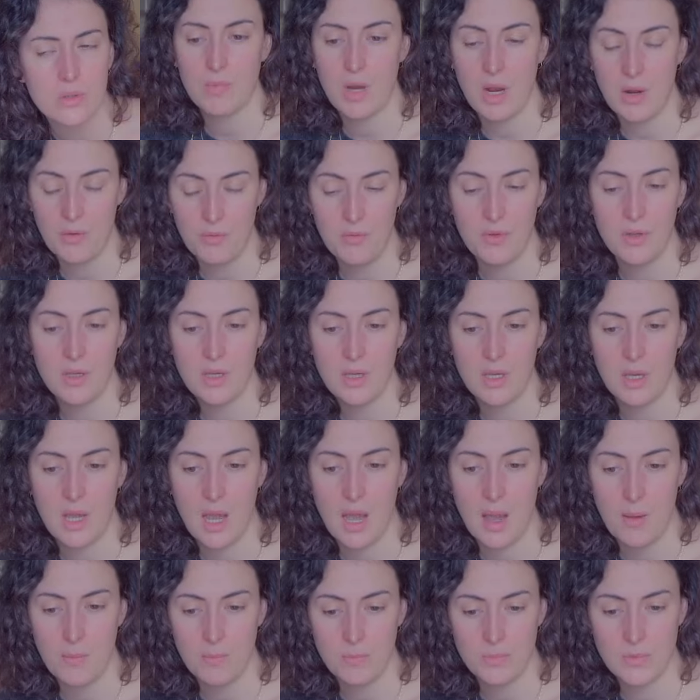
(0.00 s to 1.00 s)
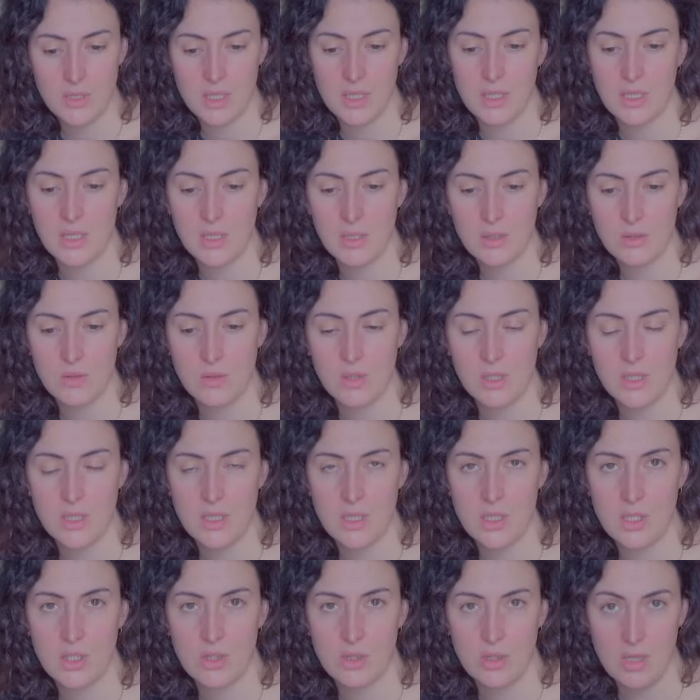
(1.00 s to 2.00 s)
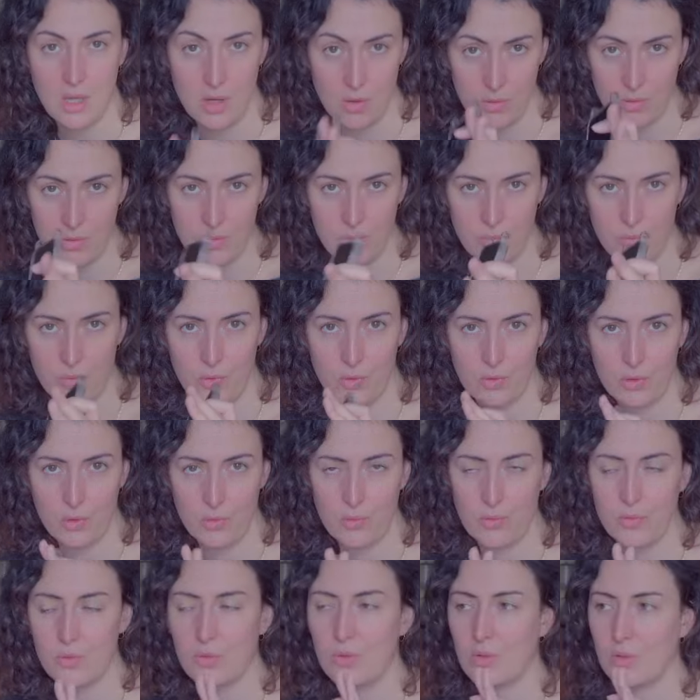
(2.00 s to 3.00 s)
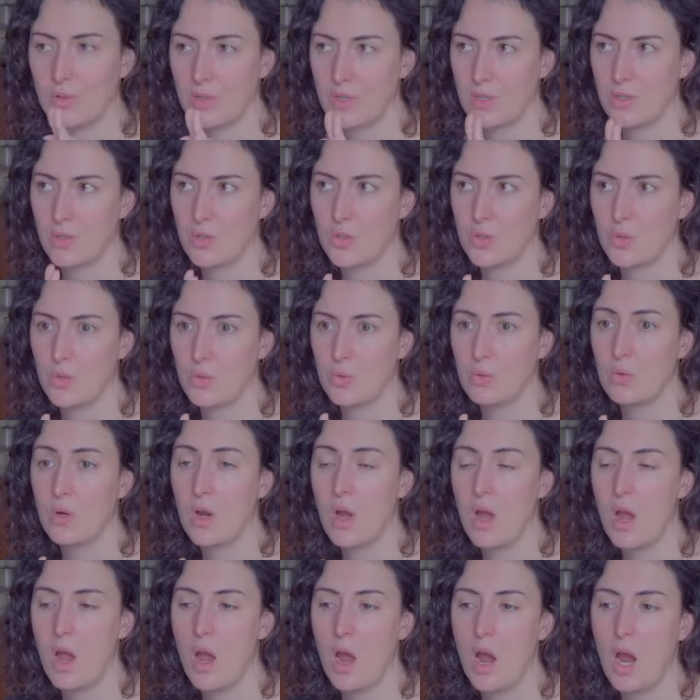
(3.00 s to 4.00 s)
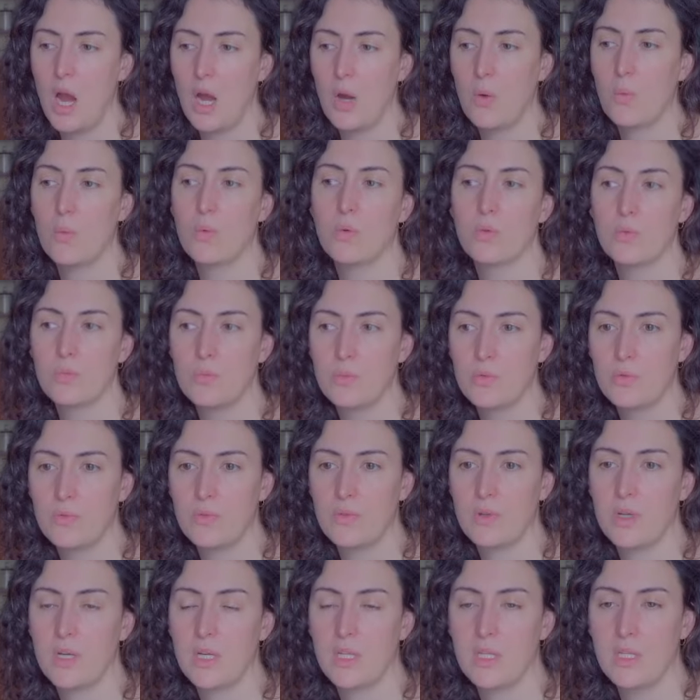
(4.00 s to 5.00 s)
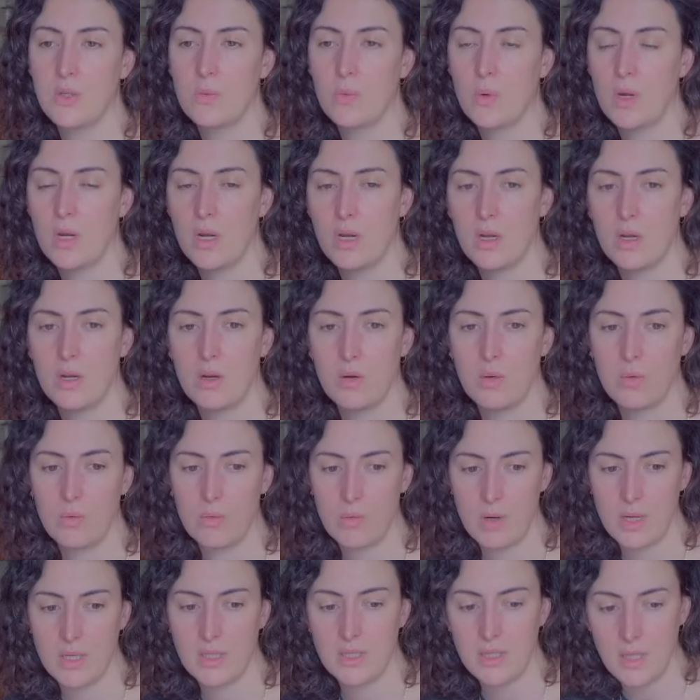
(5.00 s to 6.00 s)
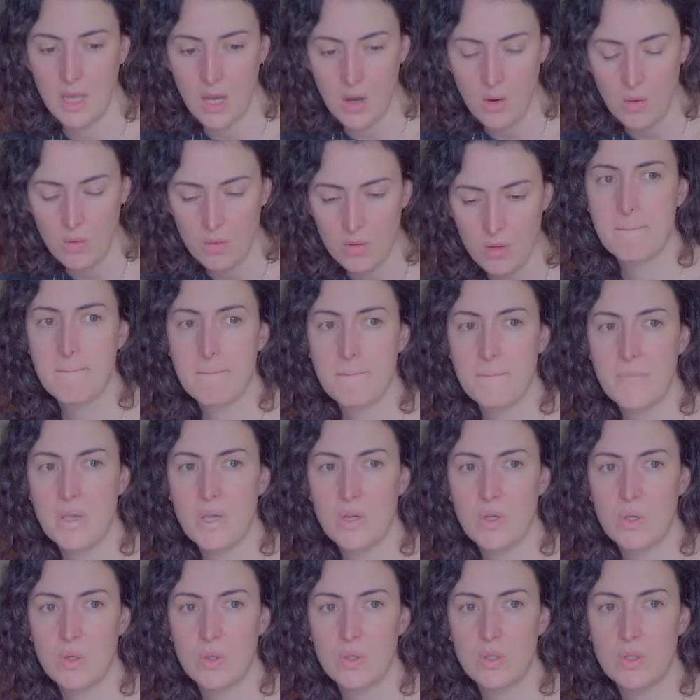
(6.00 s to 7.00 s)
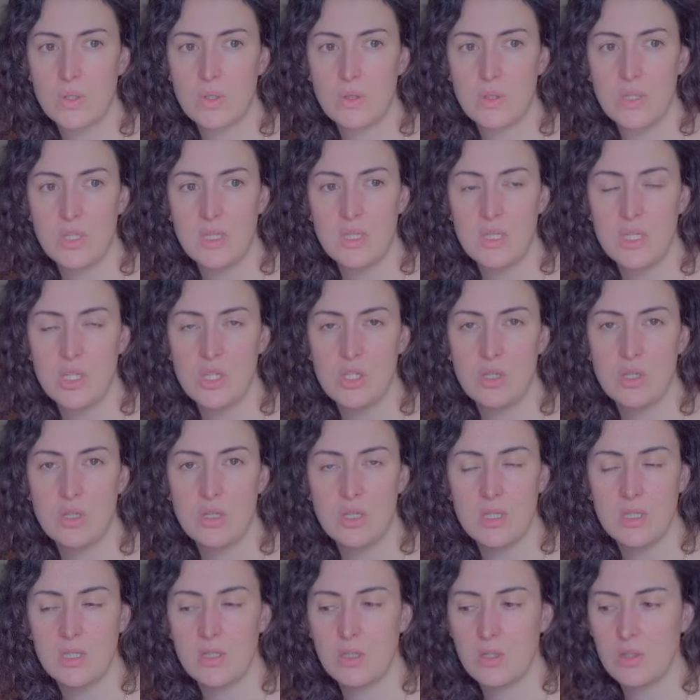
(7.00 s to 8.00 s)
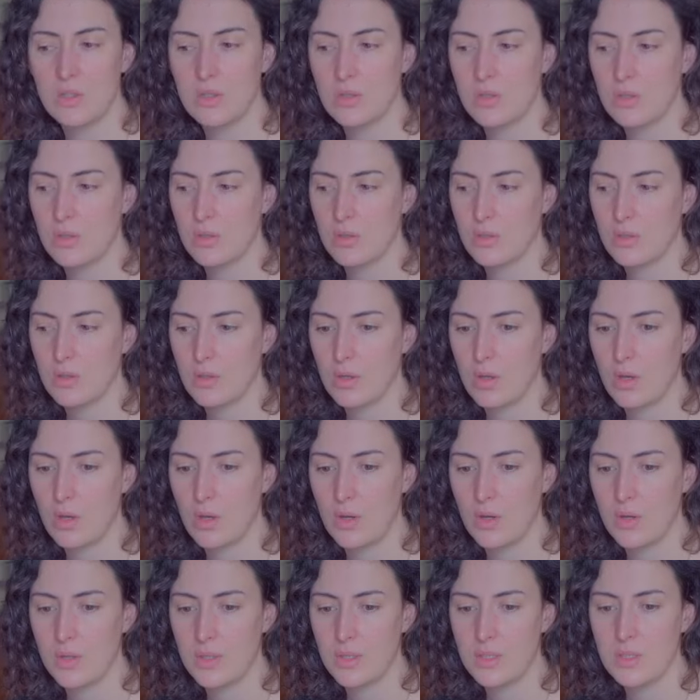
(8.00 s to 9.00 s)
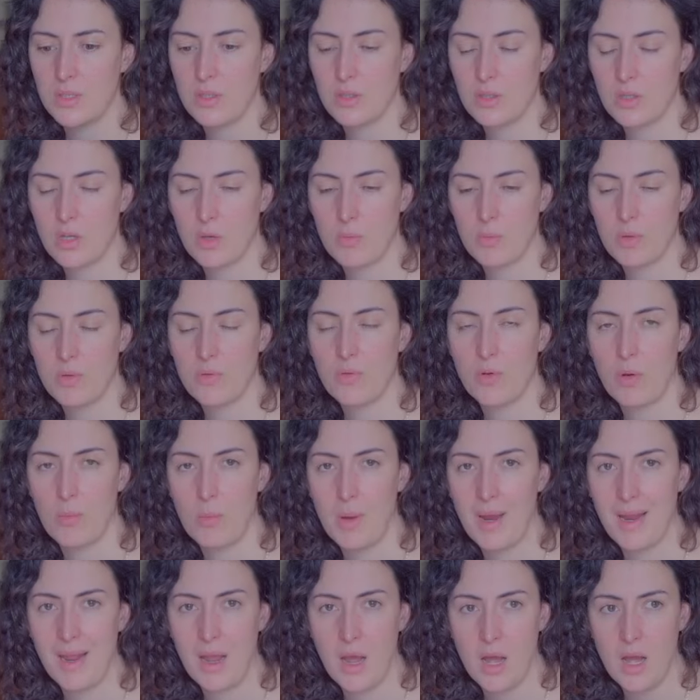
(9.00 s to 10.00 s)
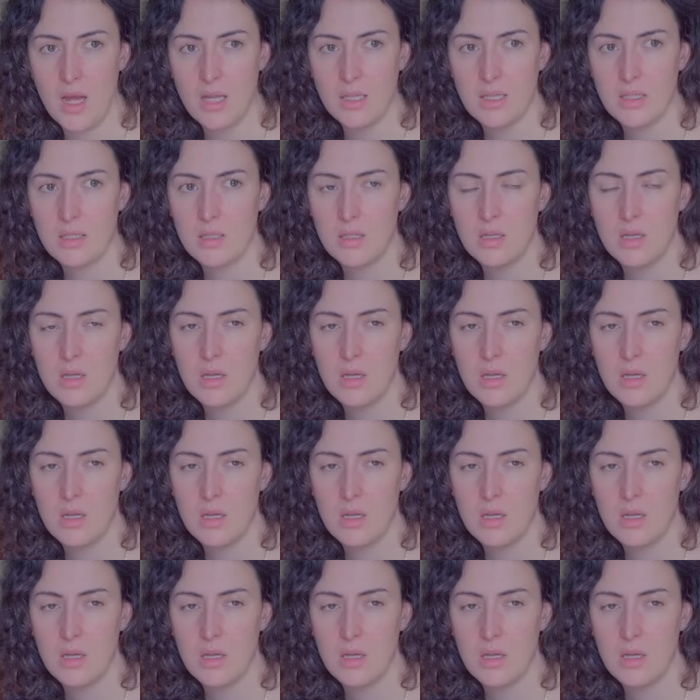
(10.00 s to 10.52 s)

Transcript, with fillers: I think I'm taking the decision now in front of you, talking to you. I won't move anywhere right now because the decision is not uh, is not coming from my heart.